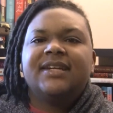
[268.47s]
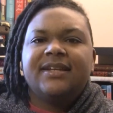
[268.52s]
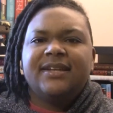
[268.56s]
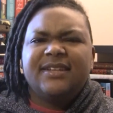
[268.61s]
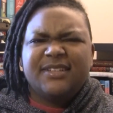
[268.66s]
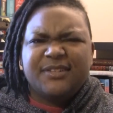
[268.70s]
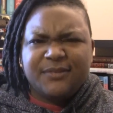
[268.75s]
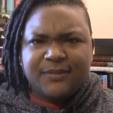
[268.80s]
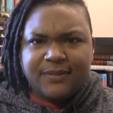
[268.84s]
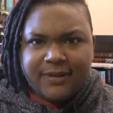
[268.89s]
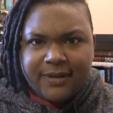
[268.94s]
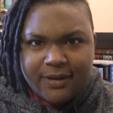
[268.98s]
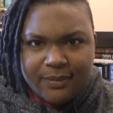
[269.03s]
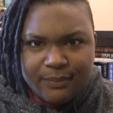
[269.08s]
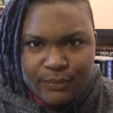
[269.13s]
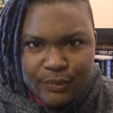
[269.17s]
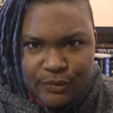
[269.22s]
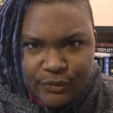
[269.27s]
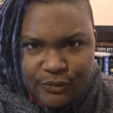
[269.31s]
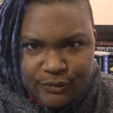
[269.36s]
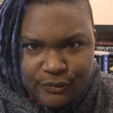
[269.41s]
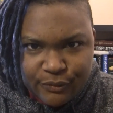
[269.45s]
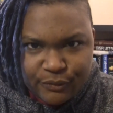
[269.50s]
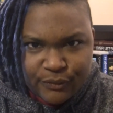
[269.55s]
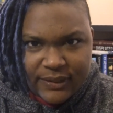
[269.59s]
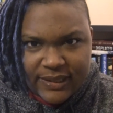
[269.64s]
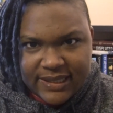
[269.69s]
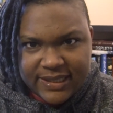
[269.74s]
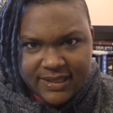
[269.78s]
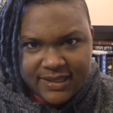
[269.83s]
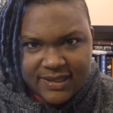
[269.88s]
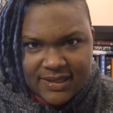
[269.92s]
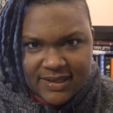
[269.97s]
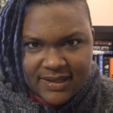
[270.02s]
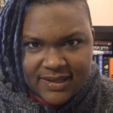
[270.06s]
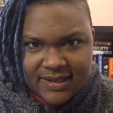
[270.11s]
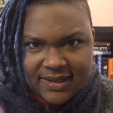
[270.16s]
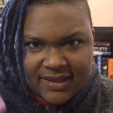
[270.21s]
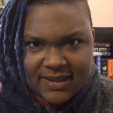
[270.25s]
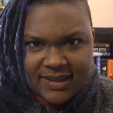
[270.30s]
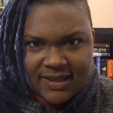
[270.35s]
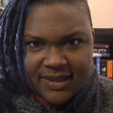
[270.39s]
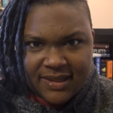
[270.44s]
So number 3
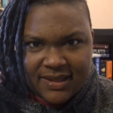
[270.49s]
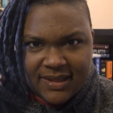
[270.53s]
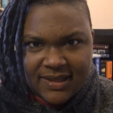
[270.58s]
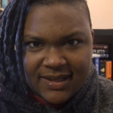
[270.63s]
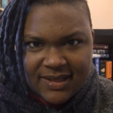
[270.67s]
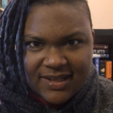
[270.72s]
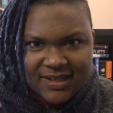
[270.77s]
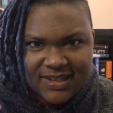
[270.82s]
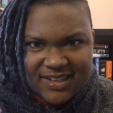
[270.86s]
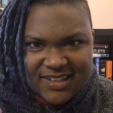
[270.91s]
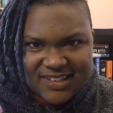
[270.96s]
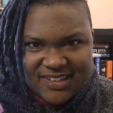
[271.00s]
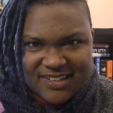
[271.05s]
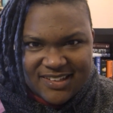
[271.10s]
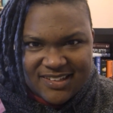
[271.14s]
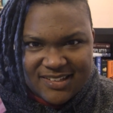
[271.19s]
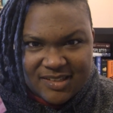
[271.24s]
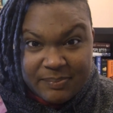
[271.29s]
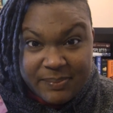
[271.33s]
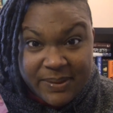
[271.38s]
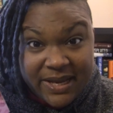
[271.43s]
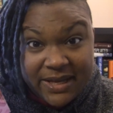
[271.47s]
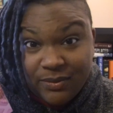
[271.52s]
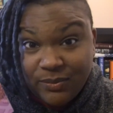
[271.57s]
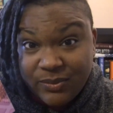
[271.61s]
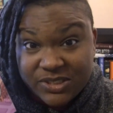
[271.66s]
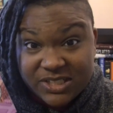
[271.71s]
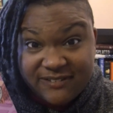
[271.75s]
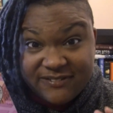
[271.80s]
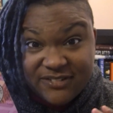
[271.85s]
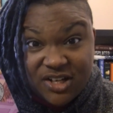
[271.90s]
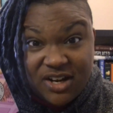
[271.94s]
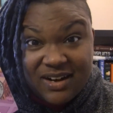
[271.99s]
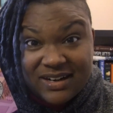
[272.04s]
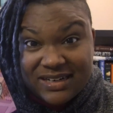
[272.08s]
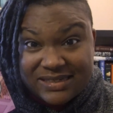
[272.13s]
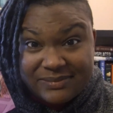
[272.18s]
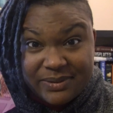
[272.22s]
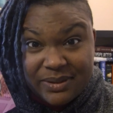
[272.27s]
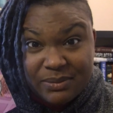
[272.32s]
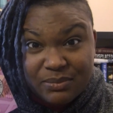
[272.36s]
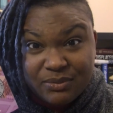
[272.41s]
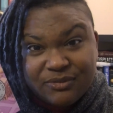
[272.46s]
is Pet, which I've talked
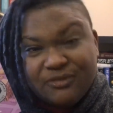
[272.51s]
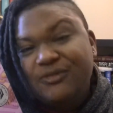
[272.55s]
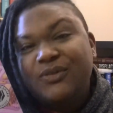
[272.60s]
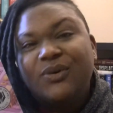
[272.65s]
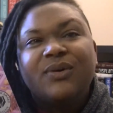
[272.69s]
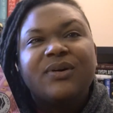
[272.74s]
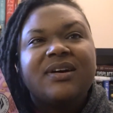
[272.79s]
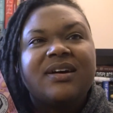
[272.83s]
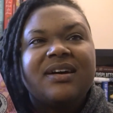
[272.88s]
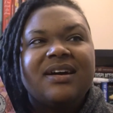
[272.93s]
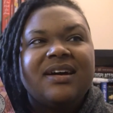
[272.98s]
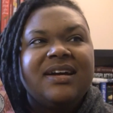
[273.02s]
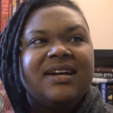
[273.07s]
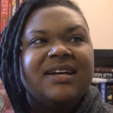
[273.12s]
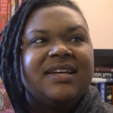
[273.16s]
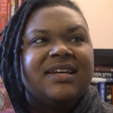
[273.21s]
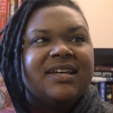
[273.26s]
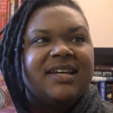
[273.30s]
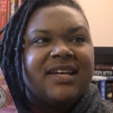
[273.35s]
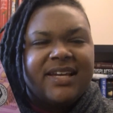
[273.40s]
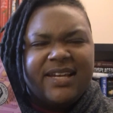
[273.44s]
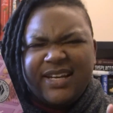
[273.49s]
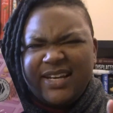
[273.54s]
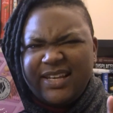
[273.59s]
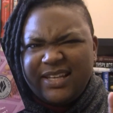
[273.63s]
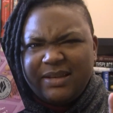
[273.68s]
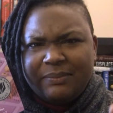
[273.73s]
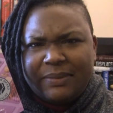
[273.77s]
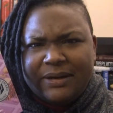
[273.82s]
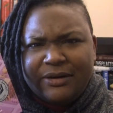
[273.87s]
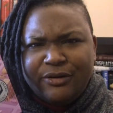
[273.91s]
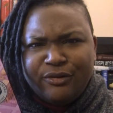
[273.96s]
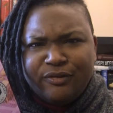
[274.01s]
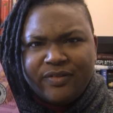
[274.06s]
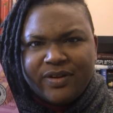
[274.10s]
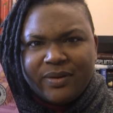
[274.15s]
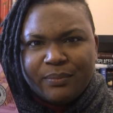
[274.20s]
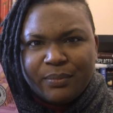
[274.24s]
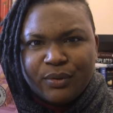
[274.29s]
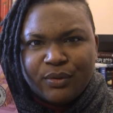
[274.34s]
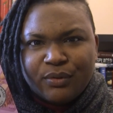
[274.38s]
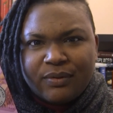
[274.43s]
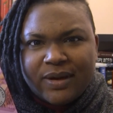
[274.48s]
about before, and I think my
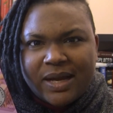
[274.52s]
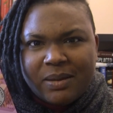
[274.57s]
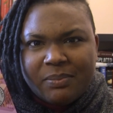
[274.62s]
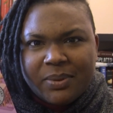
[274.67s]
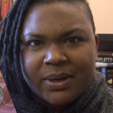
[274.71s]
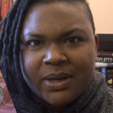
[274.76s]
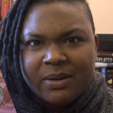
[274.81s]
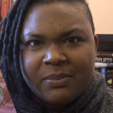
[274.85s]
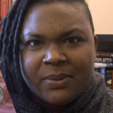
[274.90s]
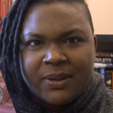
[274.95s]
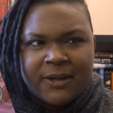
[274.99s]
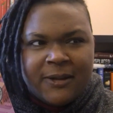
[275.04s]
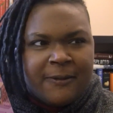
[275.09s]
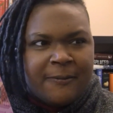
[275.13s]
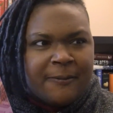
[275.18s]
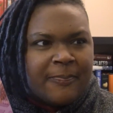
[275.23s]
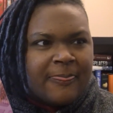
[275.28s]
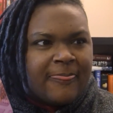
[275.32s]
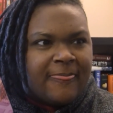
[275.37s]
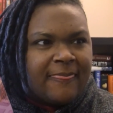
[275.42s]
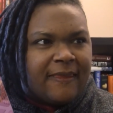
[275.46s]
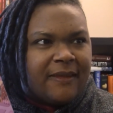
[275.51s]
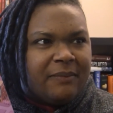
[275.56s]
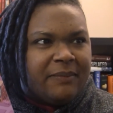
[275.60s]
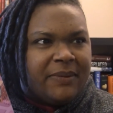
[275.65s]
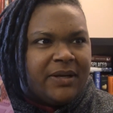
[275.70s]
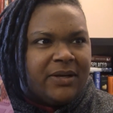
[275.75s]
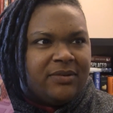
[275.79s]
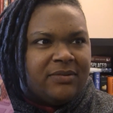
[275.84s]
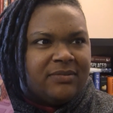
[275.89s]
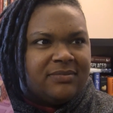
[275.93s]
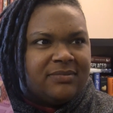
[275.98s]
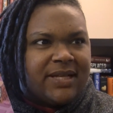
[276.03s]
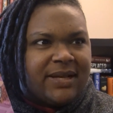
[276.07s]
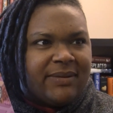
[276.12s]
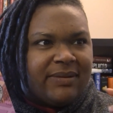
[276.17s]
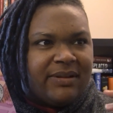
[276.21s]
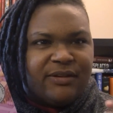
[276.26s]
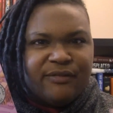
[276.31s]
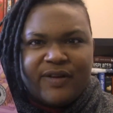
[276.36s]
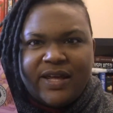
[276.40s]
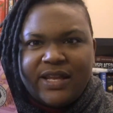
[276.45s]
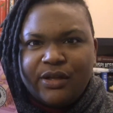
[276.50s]
November wrap-up about how I
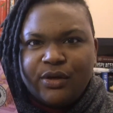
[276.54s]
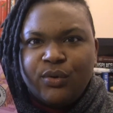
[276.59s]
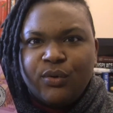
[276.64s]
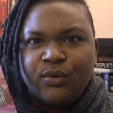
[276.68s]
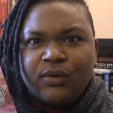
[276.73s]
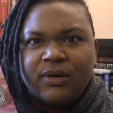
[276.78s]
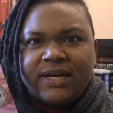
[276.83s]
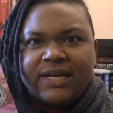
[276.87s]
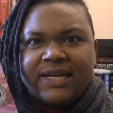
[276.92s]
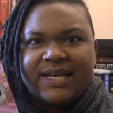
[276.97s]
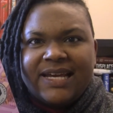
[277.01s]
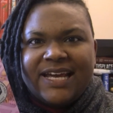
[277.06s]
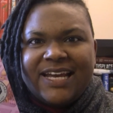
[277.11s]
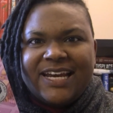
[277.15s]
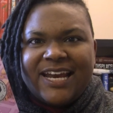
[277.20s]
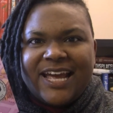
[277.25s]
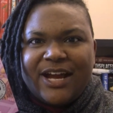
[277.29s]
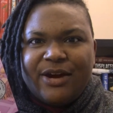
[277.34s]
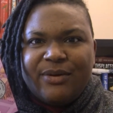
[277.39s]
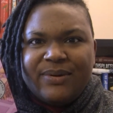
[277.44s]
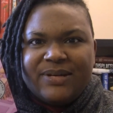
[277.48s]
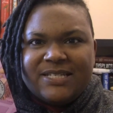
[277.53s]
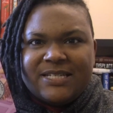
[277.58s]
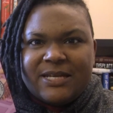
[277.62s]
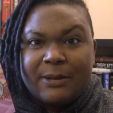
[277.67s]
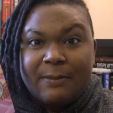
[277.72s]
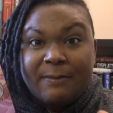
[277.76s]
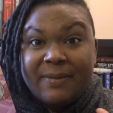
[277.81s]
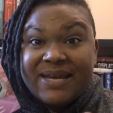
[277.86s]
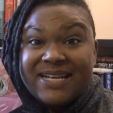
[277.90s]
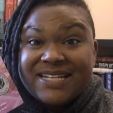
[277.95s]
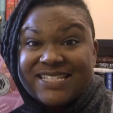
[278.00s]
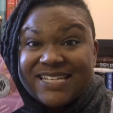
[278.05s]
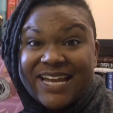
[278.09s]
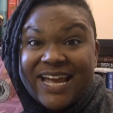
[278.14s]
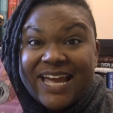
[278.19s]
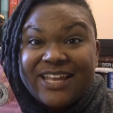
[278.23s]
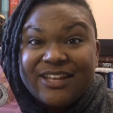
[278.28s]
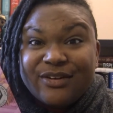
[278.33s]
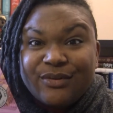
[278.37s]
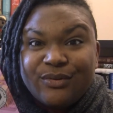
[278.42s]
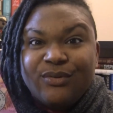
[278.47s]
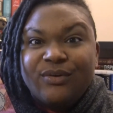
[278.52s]
love allegory and how it's an amazing
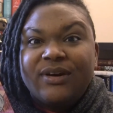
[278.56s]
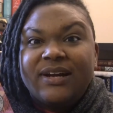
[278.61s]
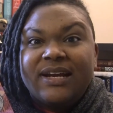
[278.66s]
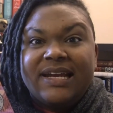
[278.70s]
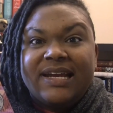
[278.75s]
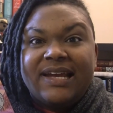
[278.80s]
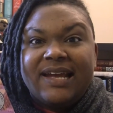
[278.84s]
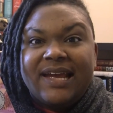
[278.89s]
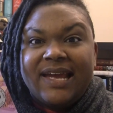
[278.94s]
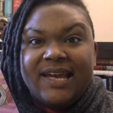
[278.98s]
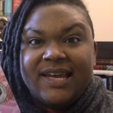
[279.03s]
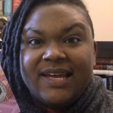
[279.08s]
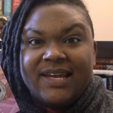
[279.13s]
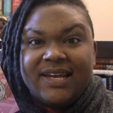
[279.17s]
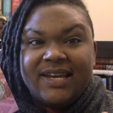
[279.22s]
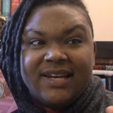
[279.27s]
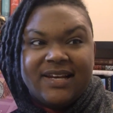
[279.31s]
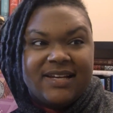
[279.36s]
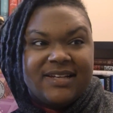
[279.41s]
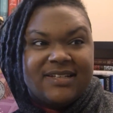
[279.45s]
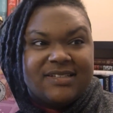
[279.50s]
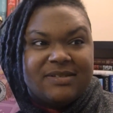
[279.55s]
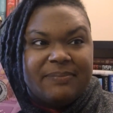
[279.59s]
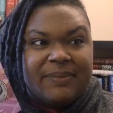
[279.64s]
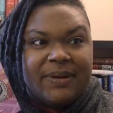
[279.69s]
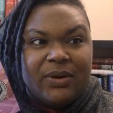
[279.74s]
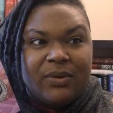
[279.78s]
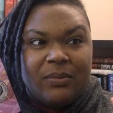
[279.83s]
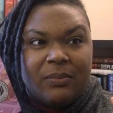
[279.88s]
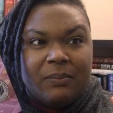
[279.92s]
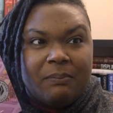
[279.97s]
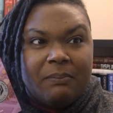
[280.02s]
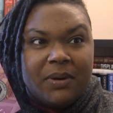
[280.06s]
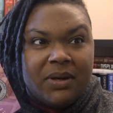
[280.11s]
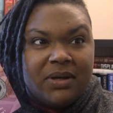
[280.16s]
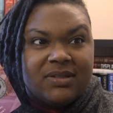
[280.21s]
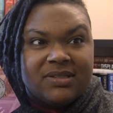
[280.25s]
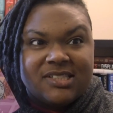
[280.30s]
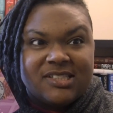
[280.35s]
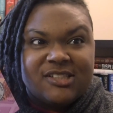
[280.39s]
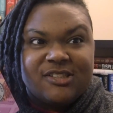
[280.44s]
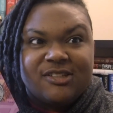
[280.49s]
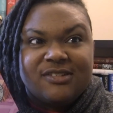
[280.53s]
allegory, and it's about
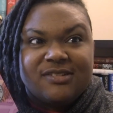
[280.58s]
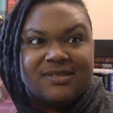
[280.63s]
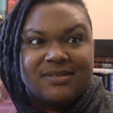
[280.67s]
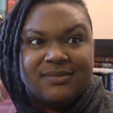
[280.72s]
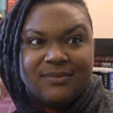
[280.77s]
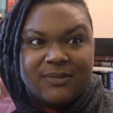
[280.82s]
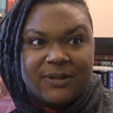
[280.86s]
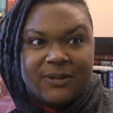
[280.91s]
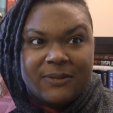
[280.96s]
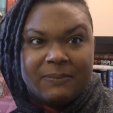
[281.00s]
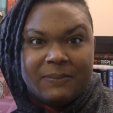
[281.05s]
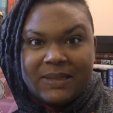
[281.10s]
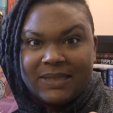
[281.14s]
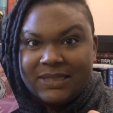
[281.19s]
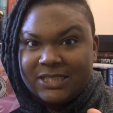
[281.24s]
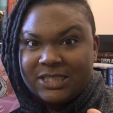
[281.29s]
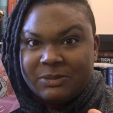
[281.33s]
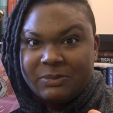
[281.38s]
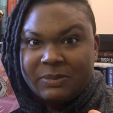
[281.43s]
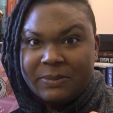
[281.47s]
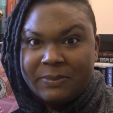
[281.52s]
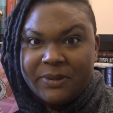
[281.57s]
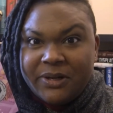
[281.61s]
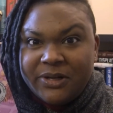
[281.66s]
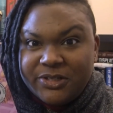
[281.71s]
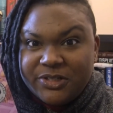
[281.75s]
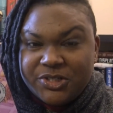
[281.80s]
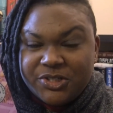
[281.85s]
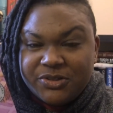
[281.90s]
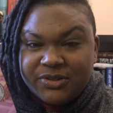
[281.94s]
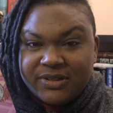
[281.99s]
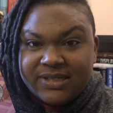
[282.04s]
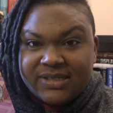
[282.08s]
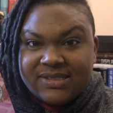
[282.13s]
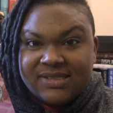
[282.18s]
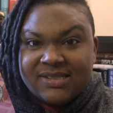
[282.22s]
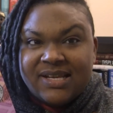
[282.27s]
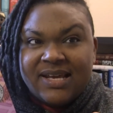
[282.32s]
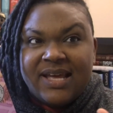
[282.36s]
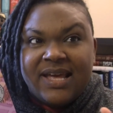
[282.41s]
monsters and what it means to be monstrous